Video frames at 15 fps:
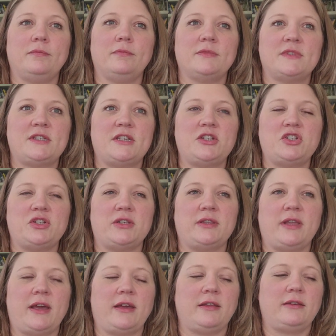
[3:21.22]
stitching
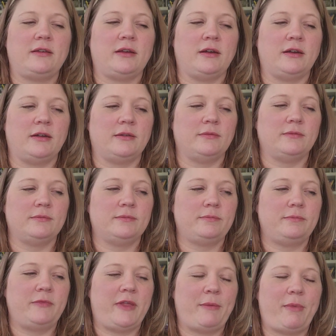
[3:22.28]
that
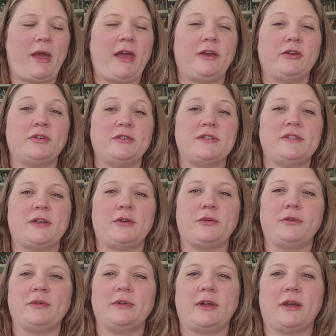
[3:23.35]
pattern,
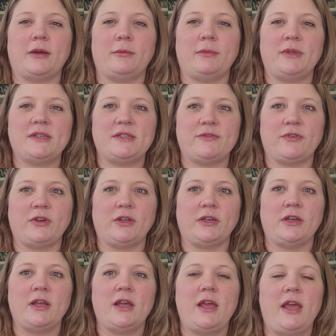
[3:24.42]
so it's fun.
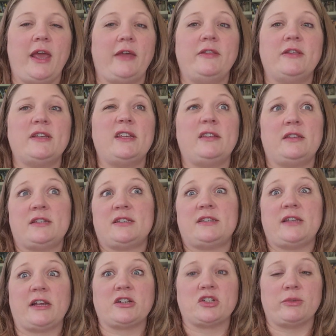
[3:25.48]
And this is
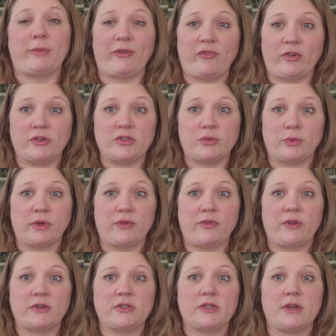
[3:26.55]
actually my first one of
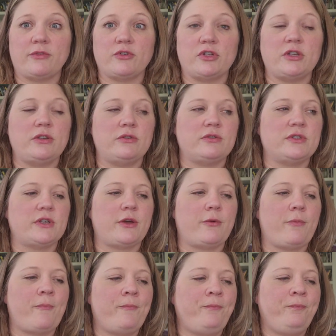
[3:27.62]
theirs to ever do. So,
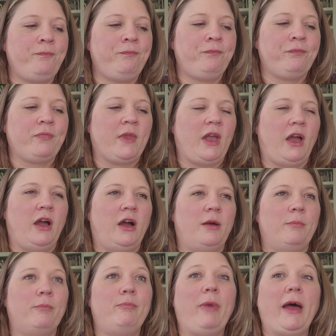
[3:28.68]

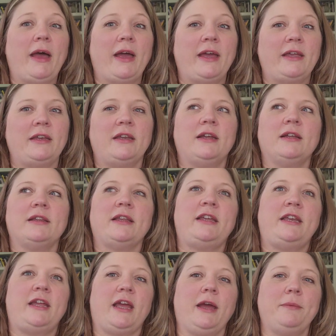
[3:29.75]
but
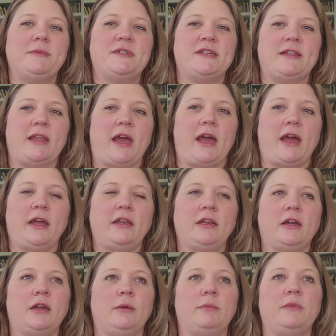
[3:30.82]
leading up to that,
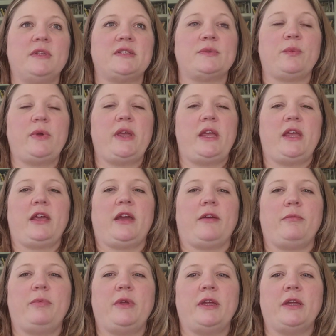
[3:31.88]
this week
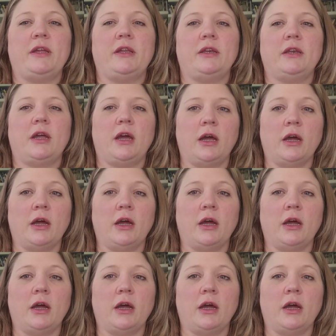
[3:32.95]
I've been